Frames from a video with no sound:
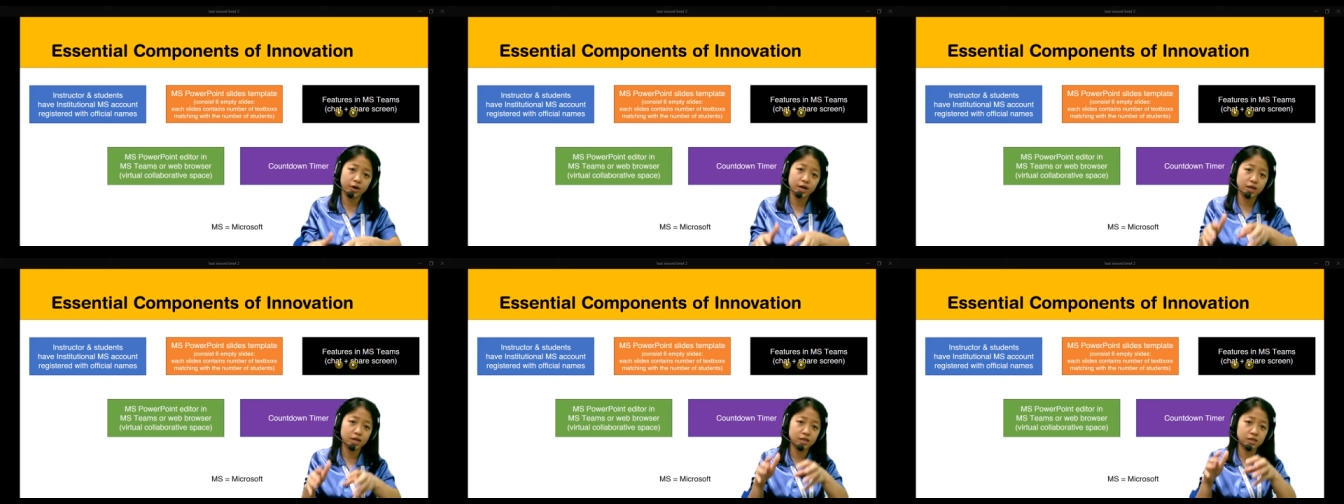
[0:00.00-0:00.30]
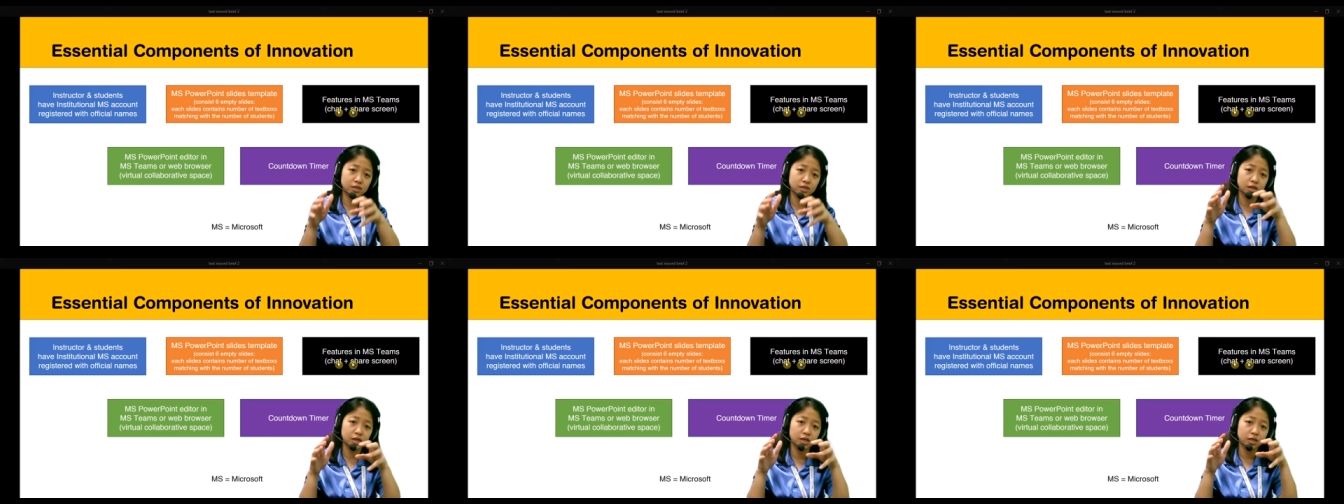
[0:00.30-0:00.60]
It's
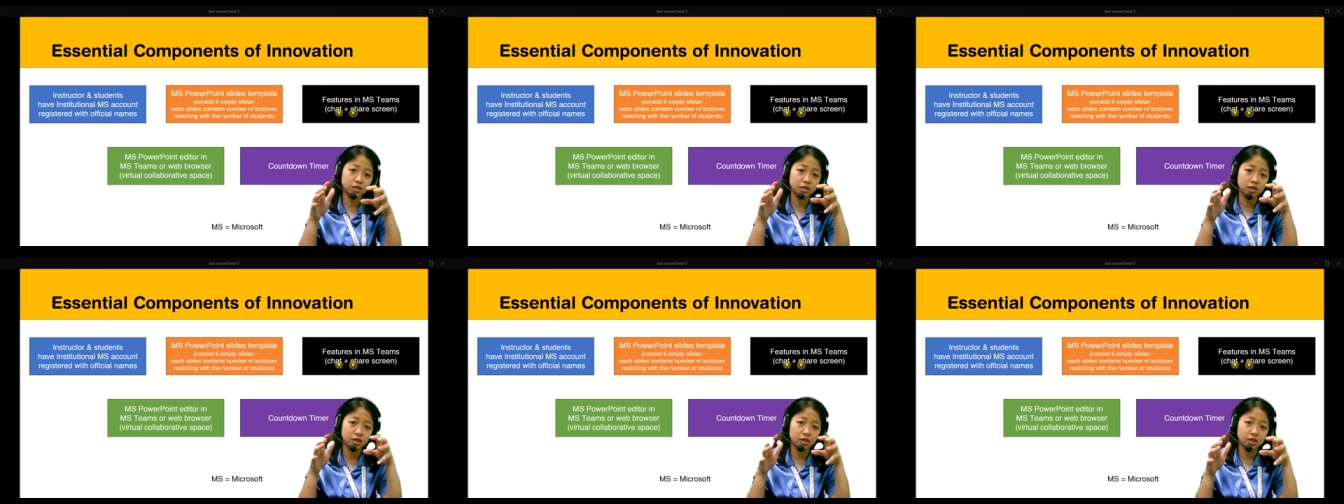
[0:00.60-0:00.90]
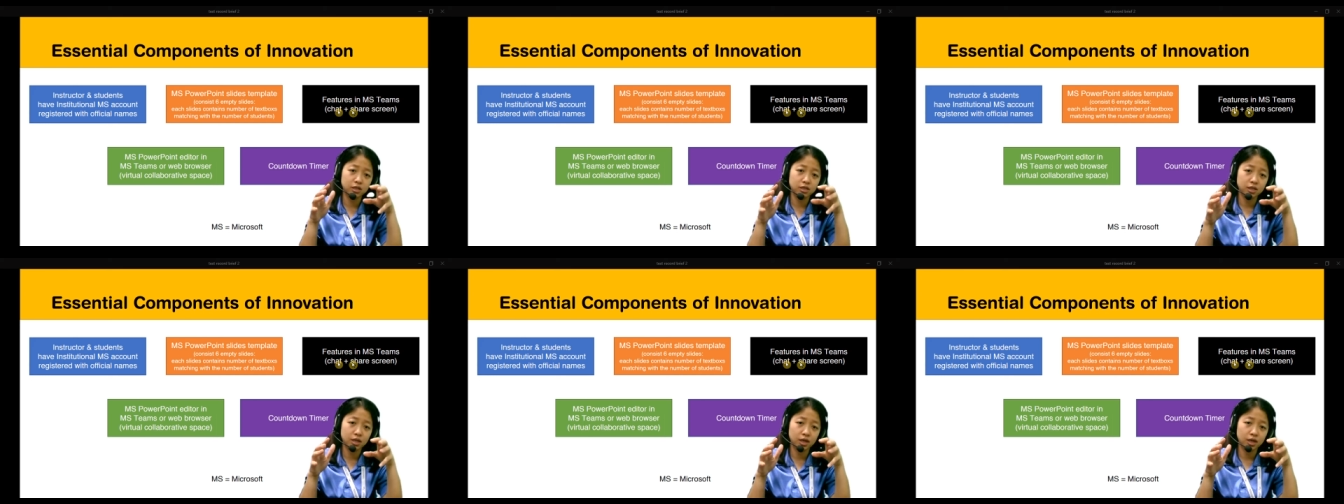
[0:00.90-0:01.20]

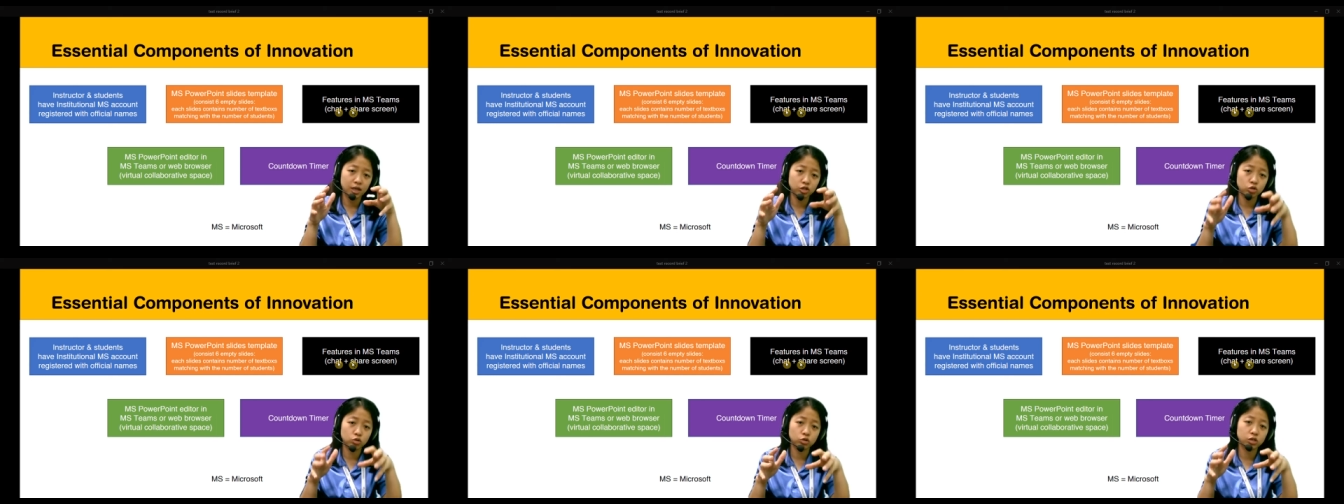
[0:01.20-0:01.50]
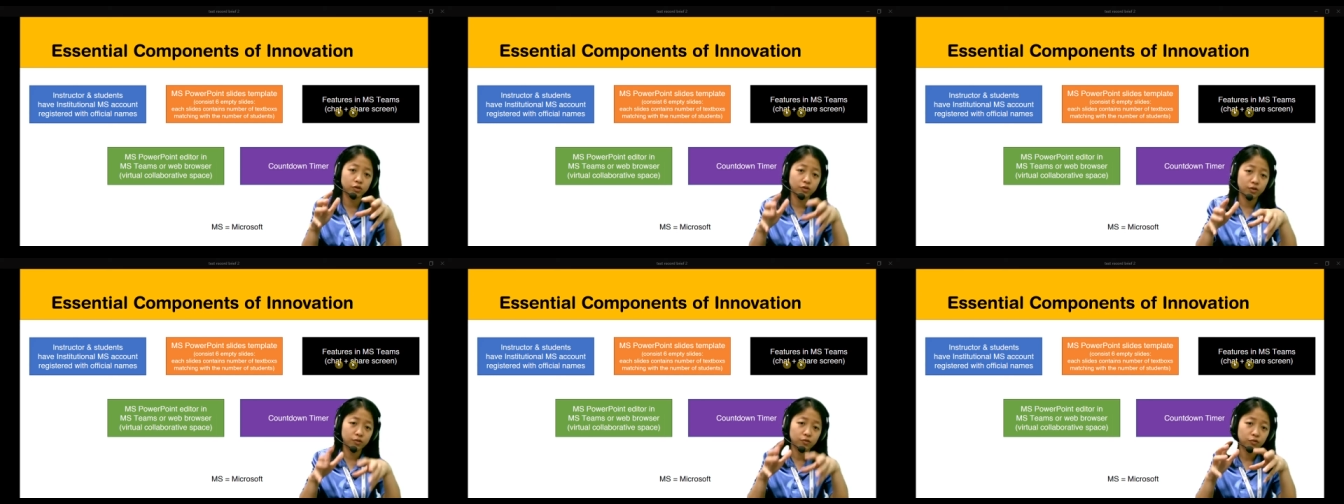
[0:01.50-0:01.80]

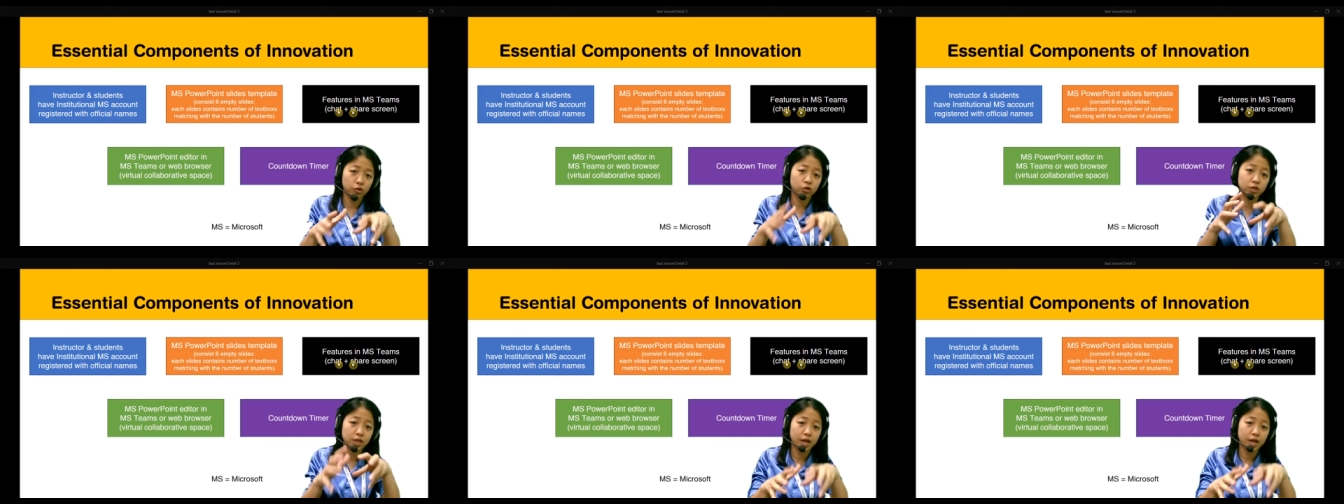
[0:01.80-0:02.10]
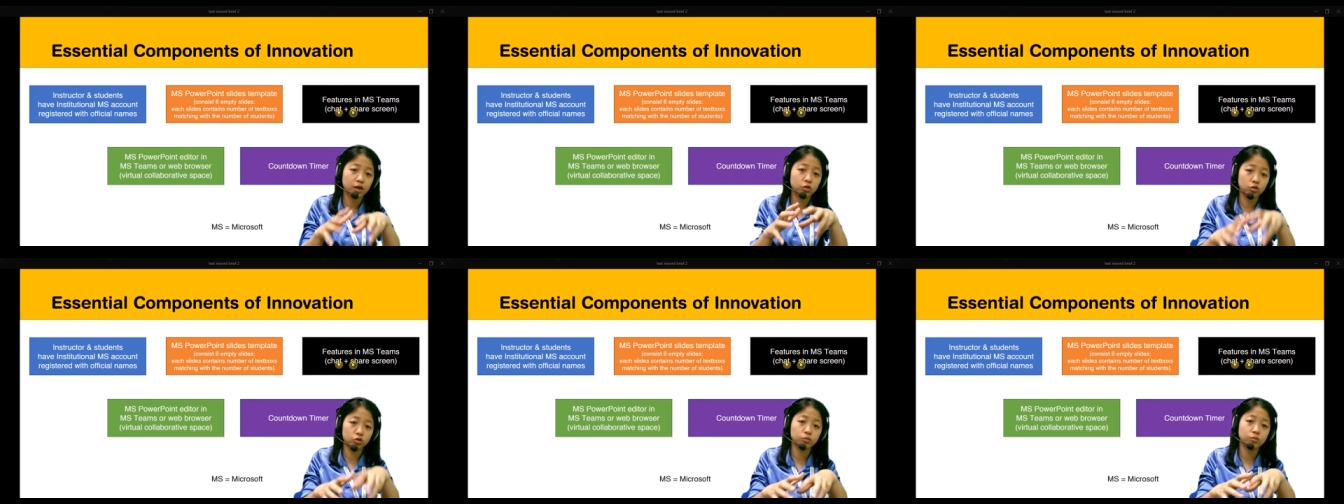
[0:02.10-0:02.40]
exclusively for that
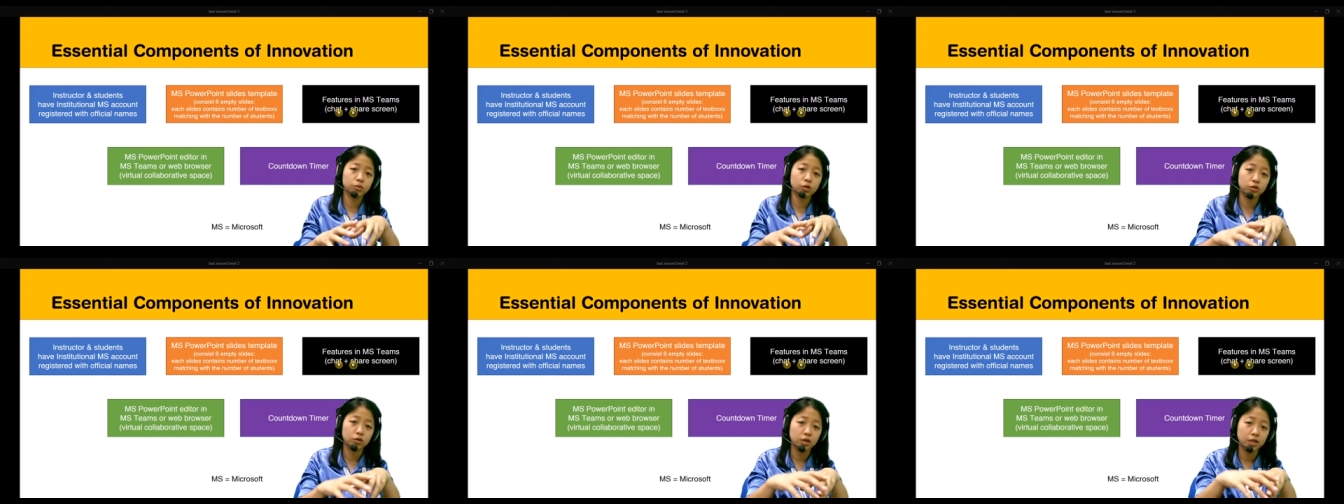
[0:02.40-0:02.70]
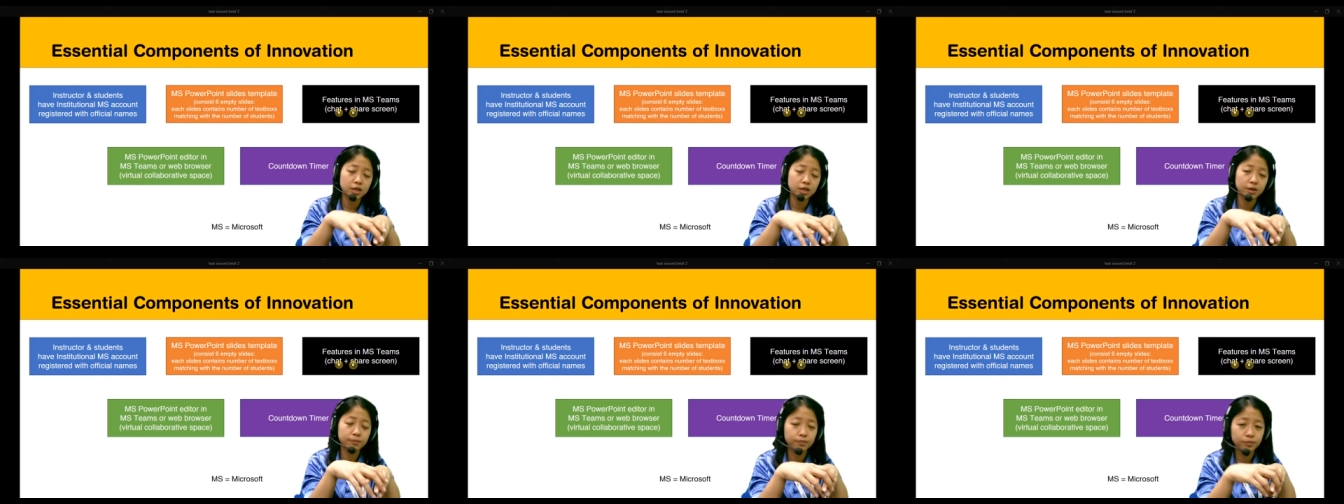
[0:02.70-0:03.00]
group only,
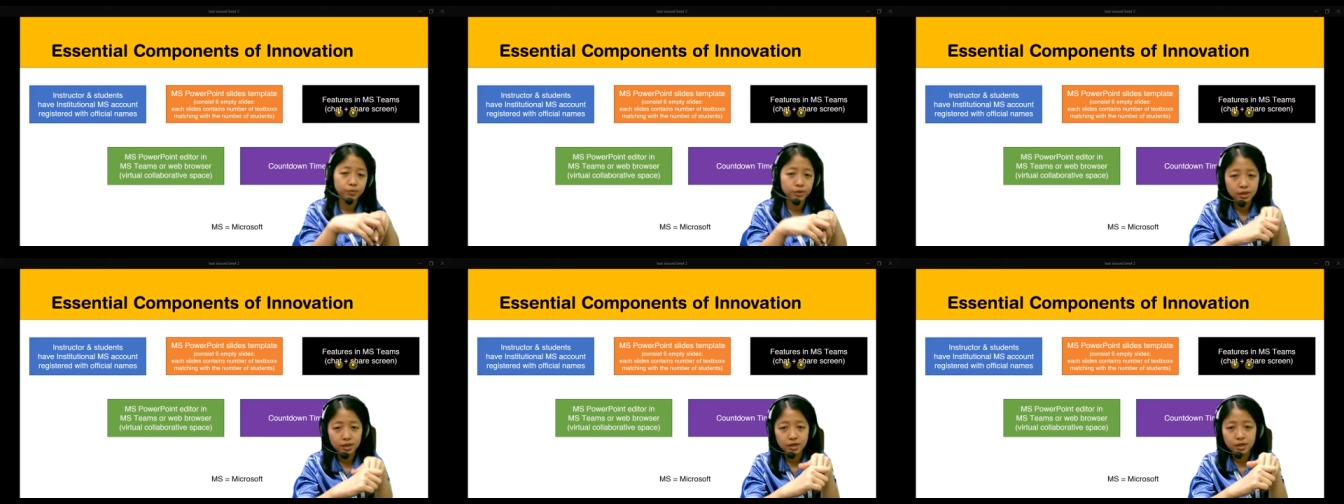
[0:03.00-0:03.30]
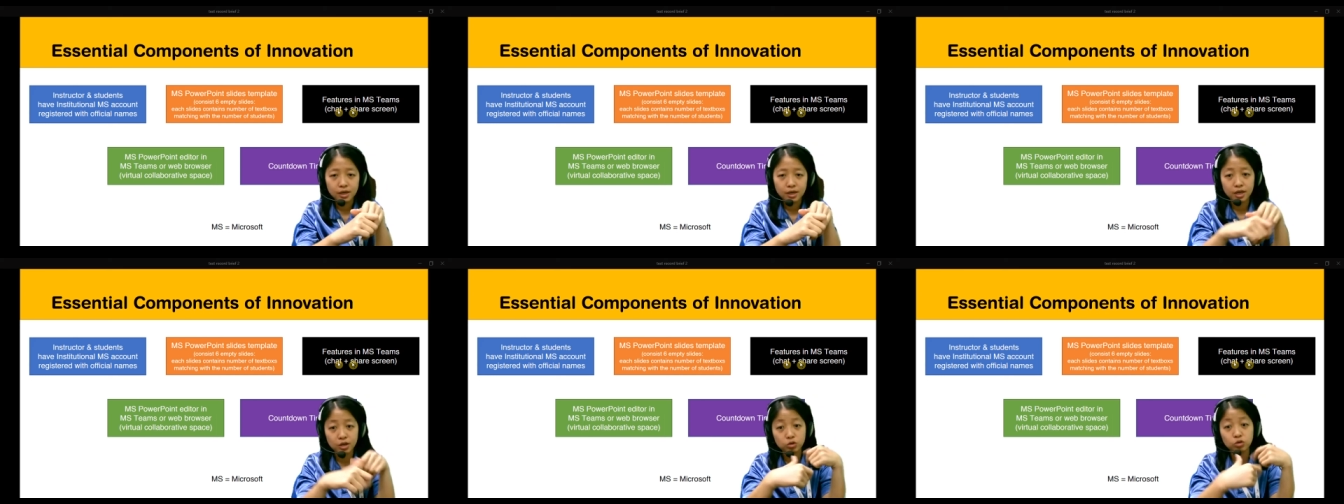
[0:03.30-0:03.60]

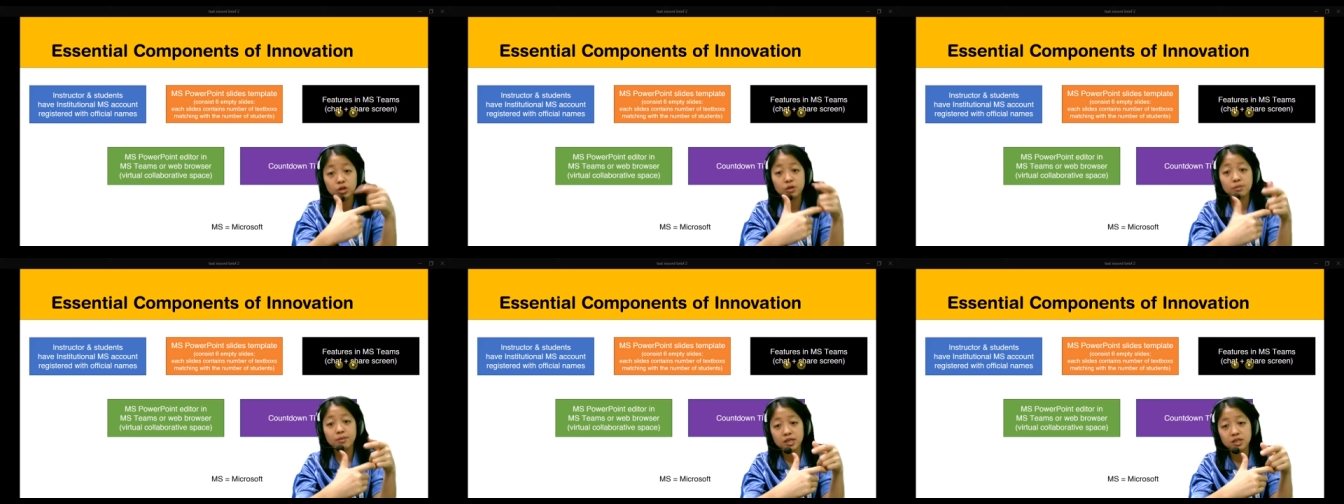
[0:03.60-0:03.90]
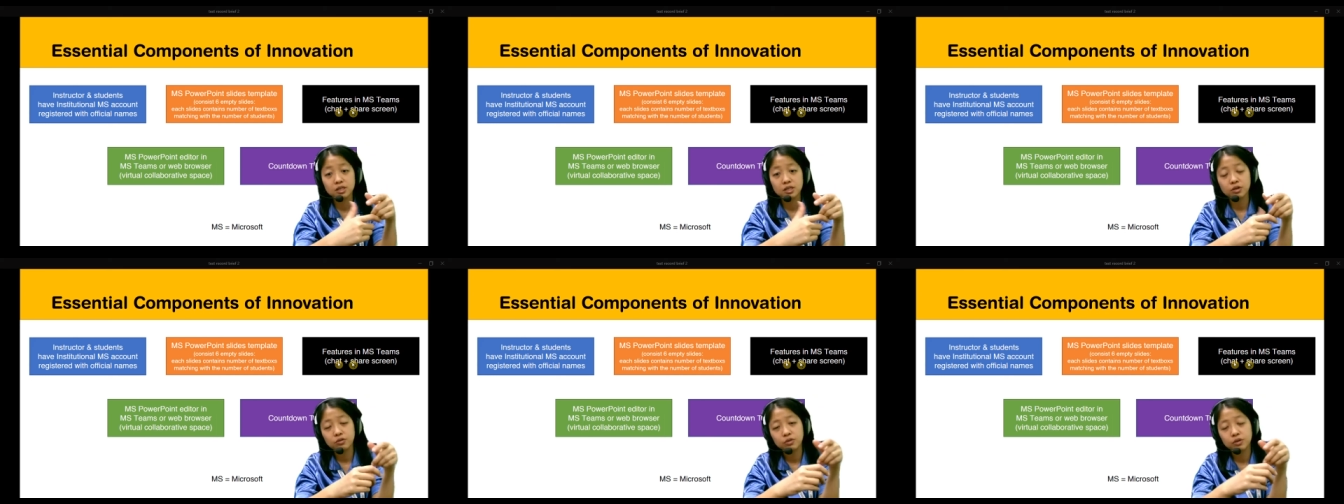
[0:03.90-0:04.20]
including
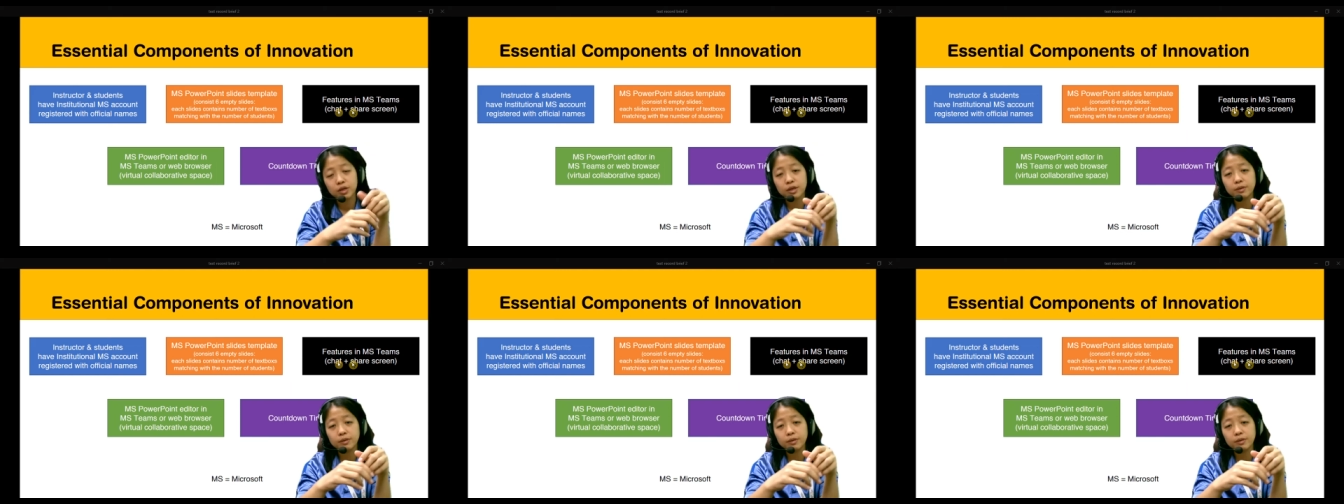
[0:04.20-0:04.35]
myself, okay?